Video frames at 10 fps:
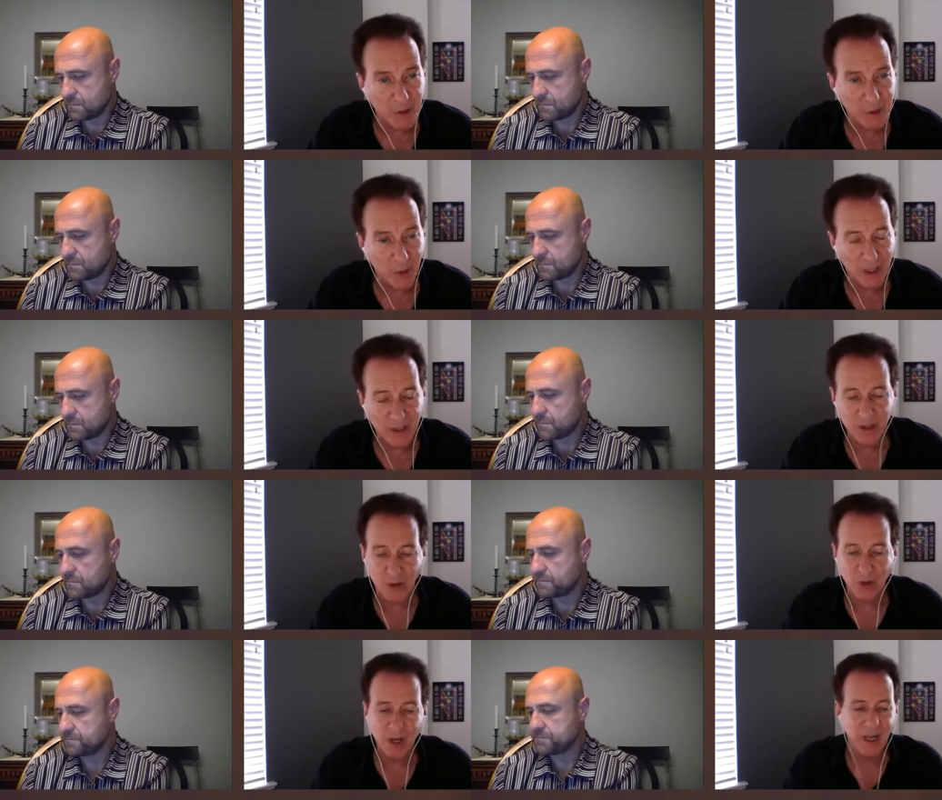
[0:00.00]
Speaker 1: as well.
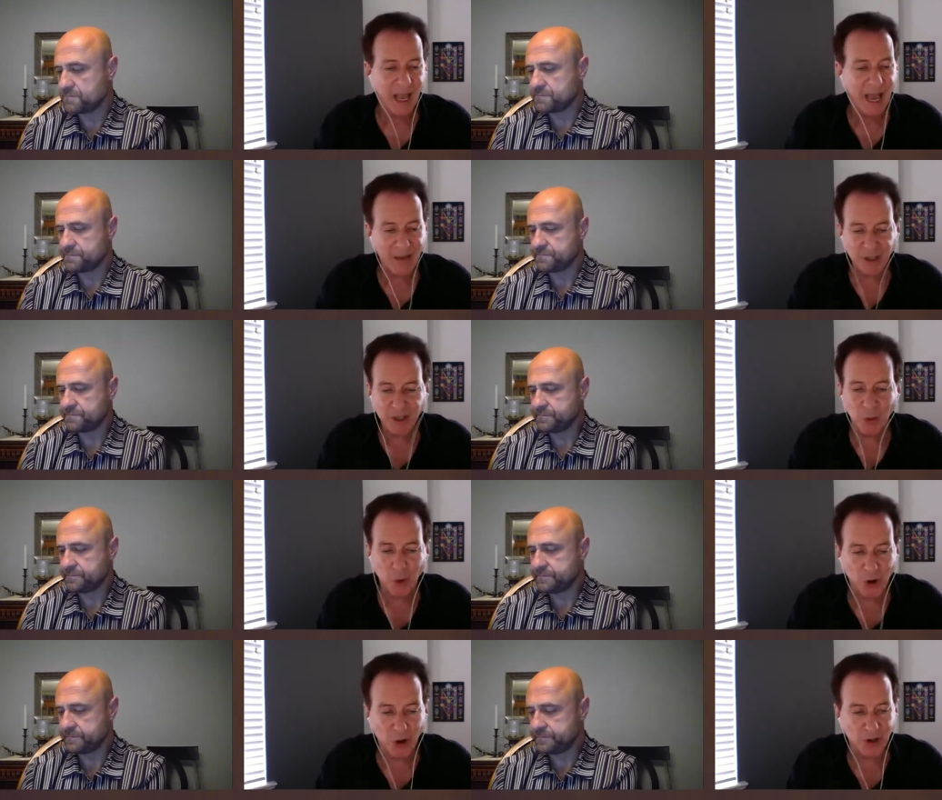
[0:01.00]
So having the
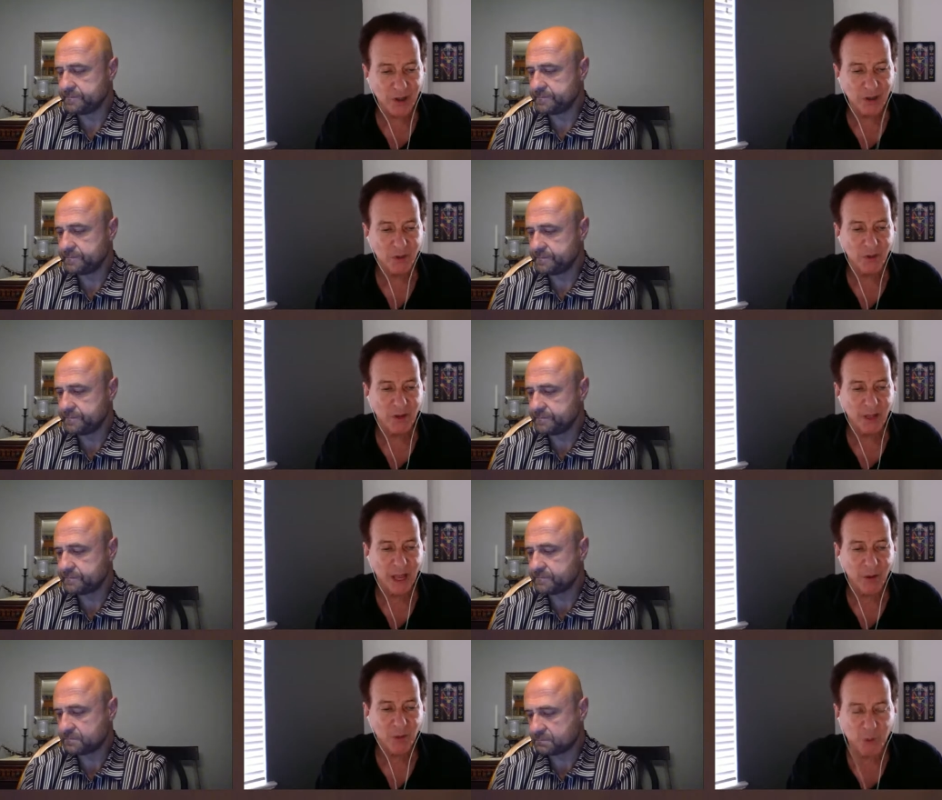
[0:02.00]
word,
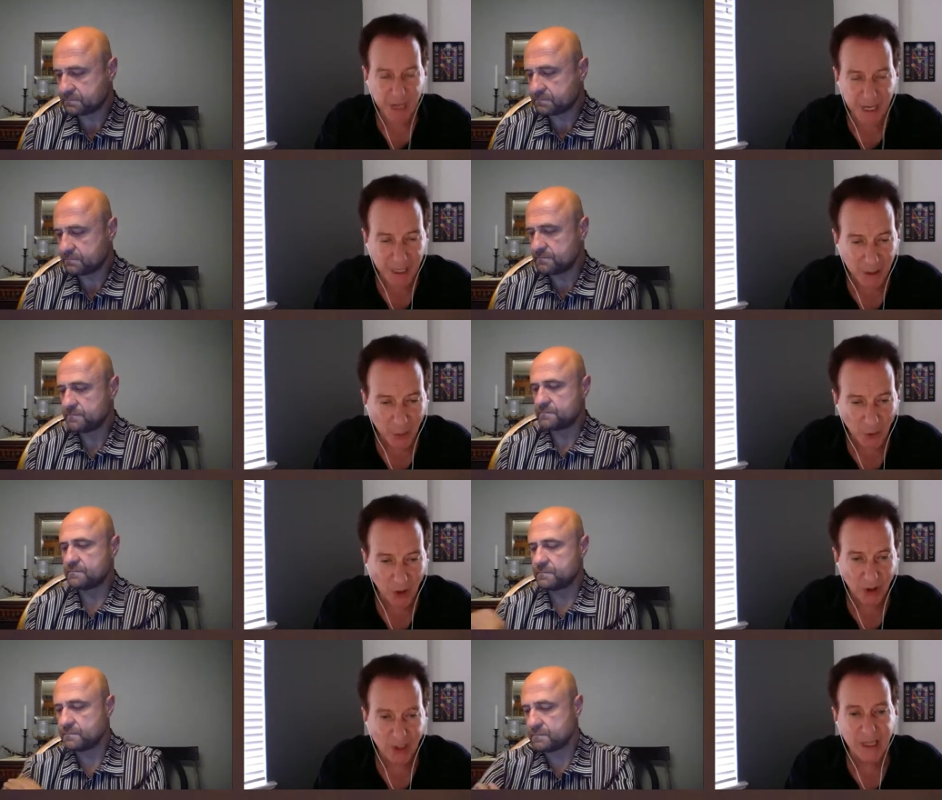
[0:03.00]
reading the
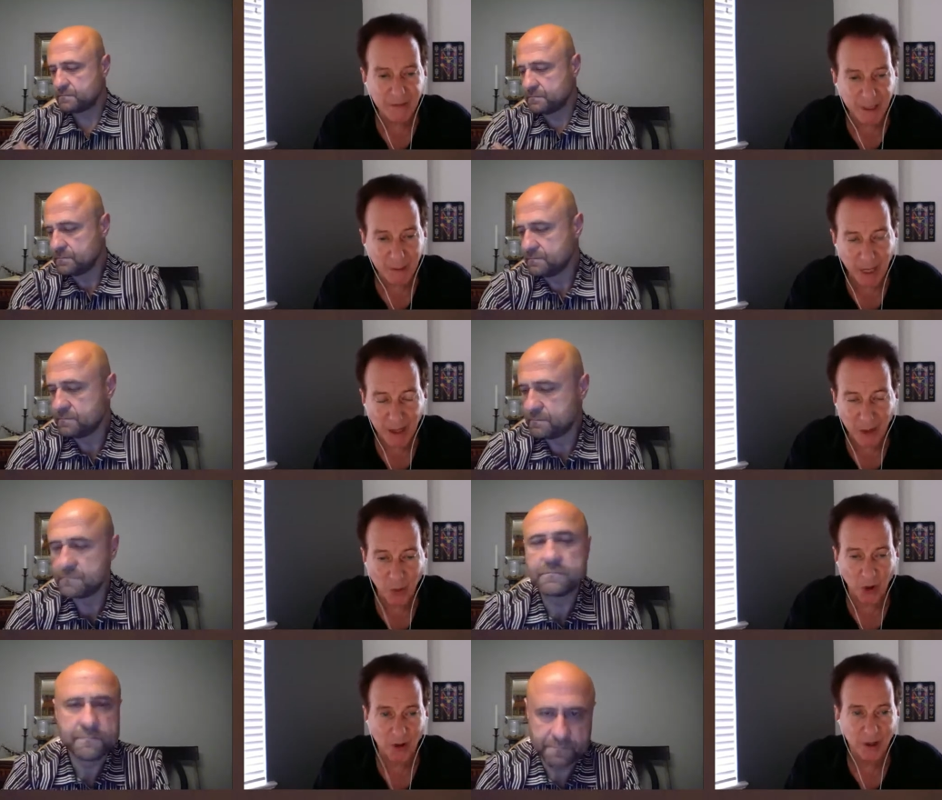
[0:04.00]
word, living by the
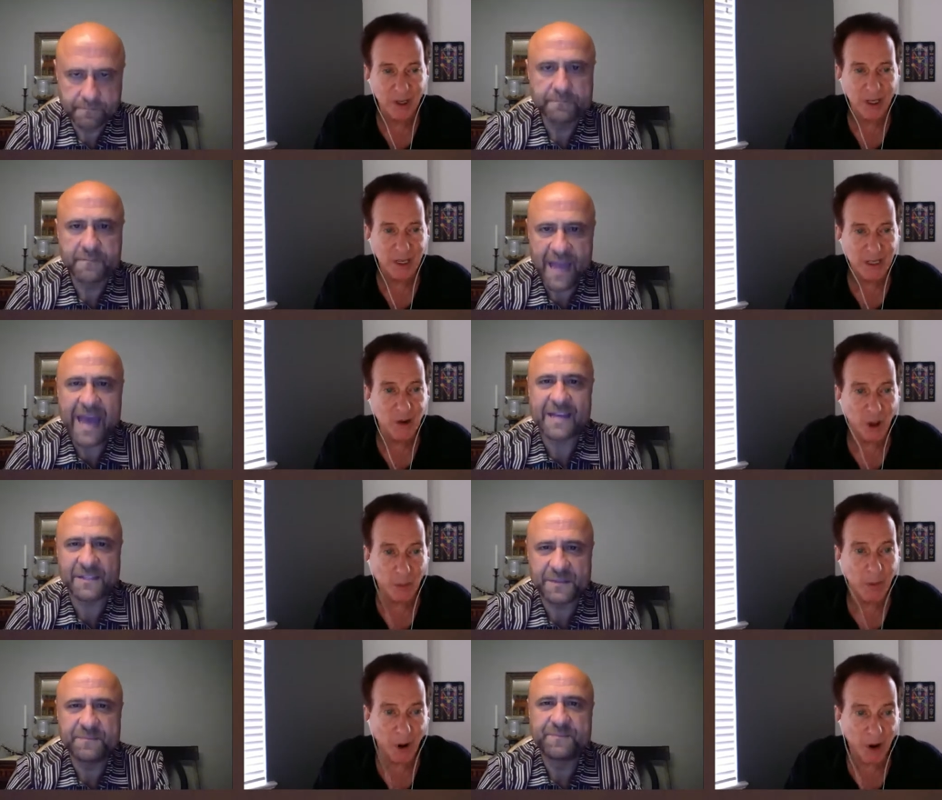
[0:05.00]
word is yes. all
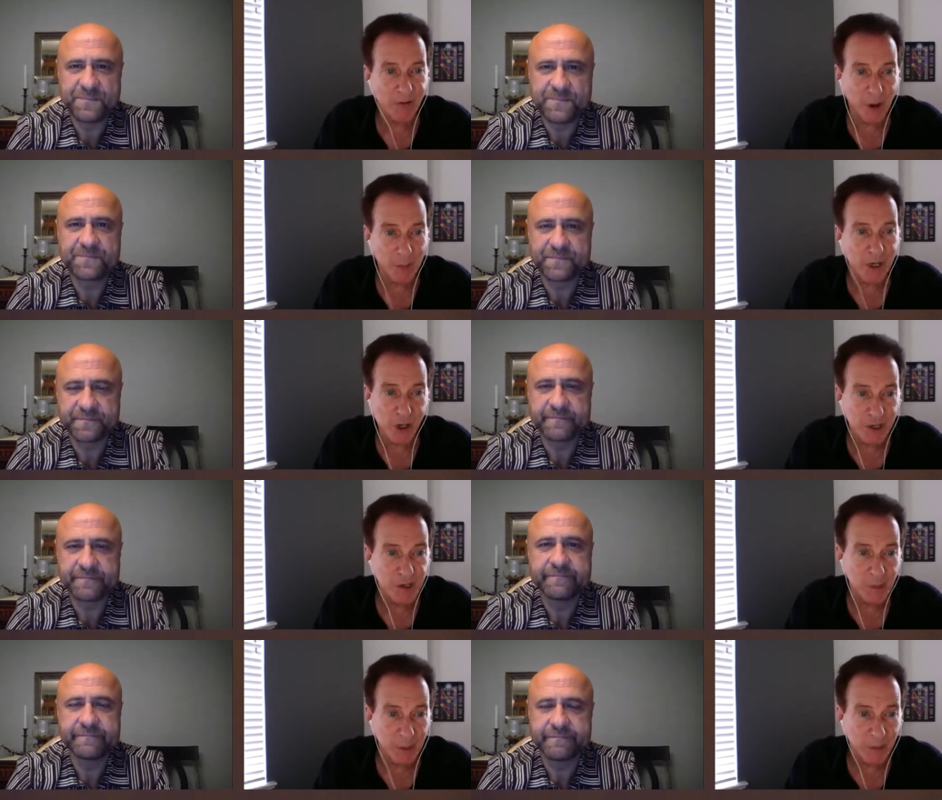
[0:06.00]
Speaker 2: part of our mission as
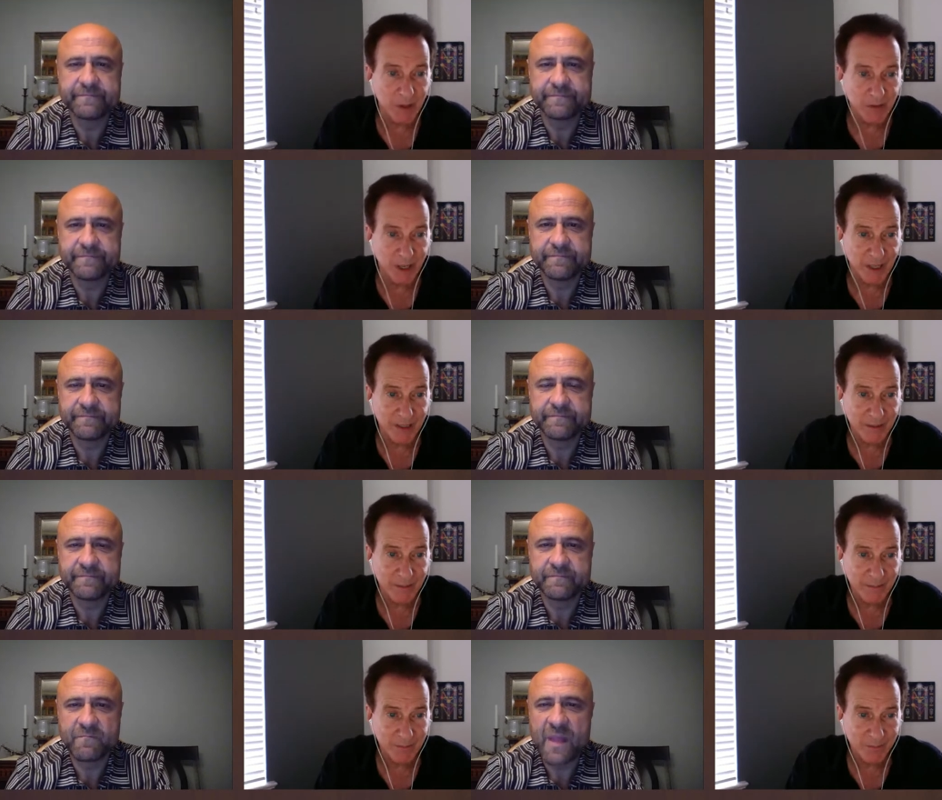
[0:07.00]
people of faith
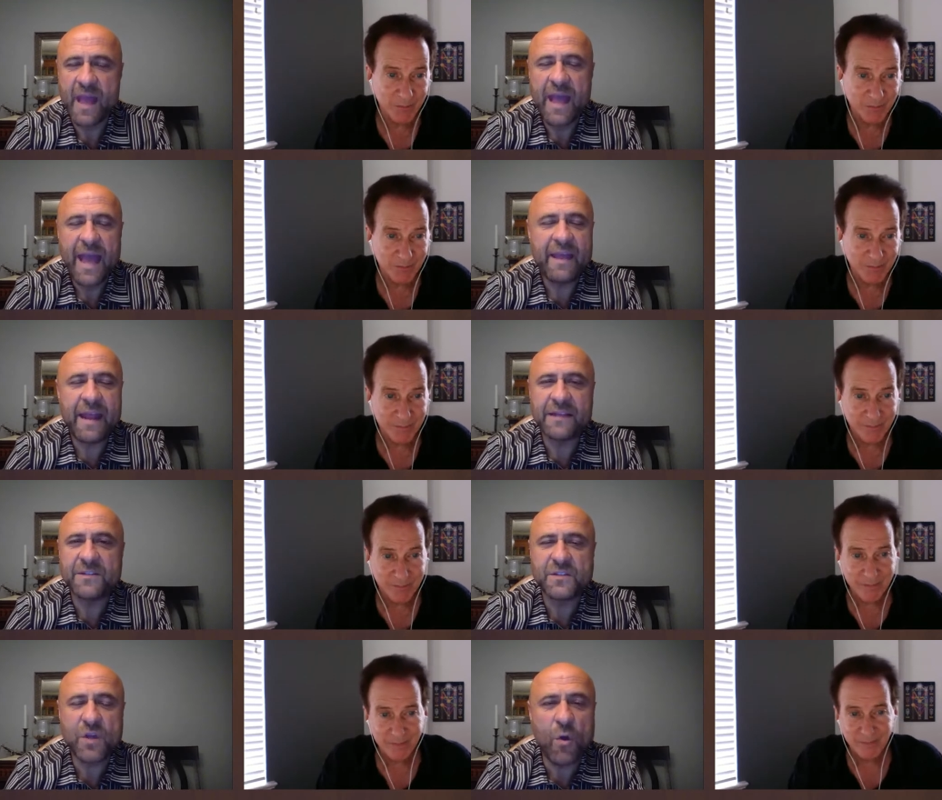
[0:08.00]
and,
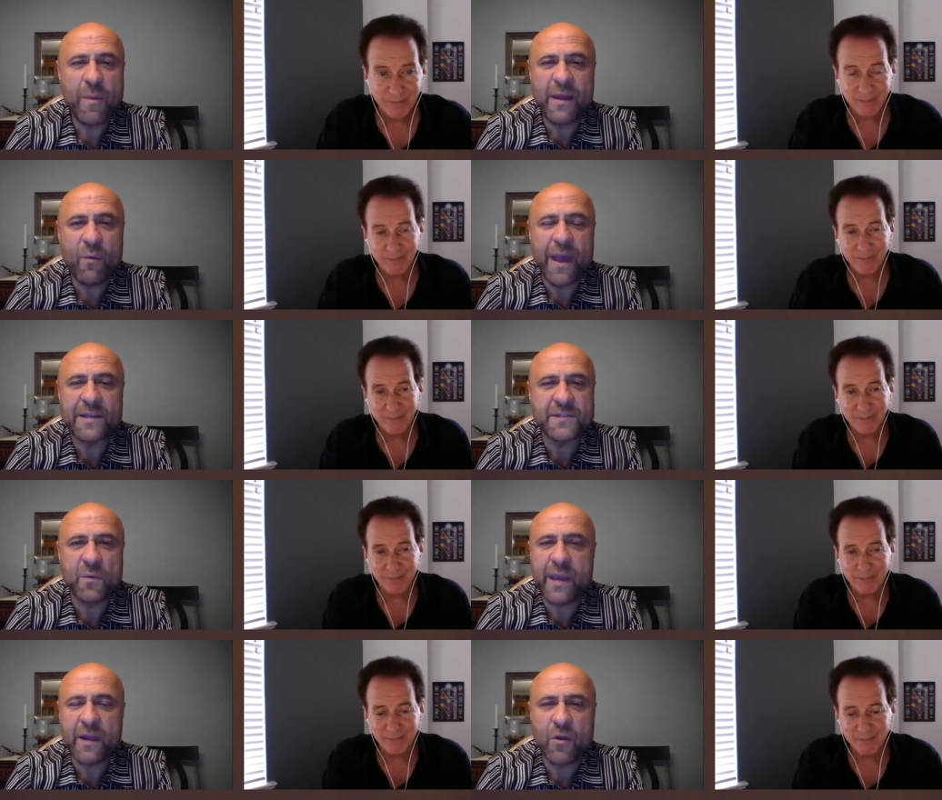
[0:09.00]
so many ways that
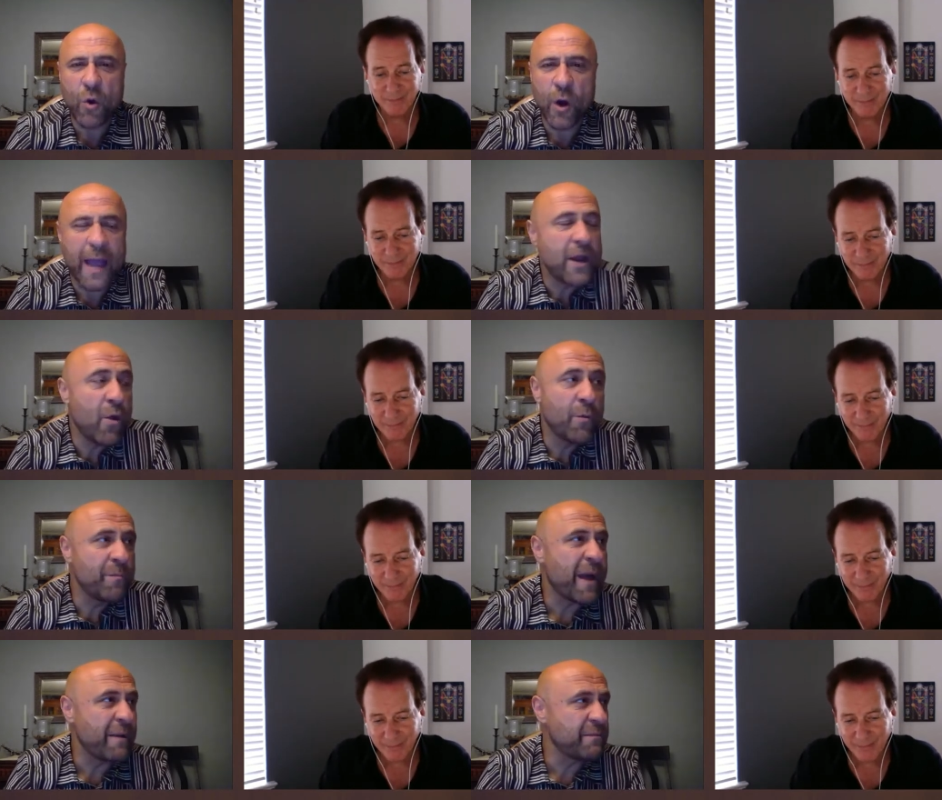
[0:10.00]
we can core. I know
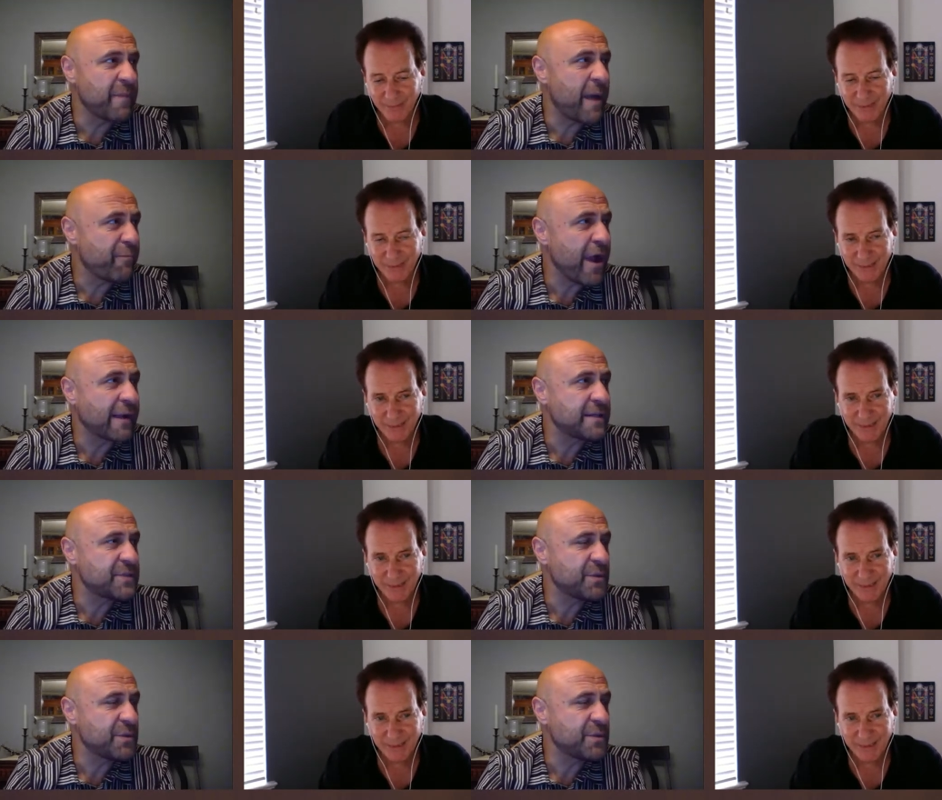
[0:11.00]
my my practice